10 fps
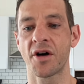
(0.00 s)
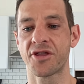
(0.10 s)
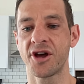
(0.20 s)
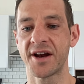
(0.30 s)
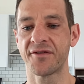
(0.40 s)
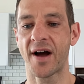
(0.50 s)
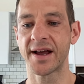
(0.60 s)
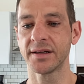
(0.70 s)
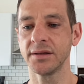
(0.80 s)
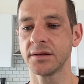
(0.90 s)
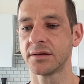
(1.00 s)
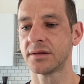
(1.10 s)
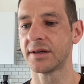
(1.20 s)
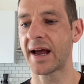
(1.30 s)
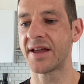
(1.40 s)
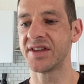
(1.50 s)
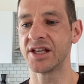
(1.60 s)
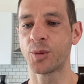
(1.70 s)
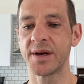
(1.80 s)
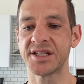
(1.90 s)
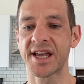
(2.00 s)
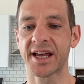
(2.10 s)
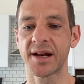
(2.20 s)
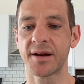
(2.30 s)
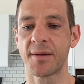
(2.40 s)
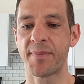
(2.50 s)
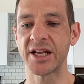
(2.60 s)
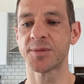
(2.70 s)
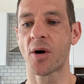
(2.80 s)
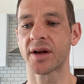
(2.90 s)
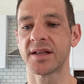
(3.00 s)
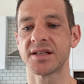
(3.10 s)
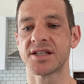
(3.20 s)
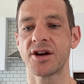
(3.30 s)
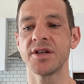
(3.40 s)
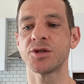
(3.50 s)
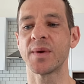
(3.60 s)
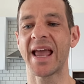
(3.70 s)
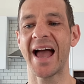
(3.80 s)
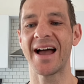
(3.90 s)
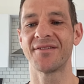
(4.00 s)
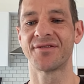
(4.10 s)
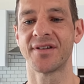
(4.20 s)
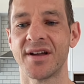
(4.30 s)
third and final, and the 22nd benchmark in the series, we have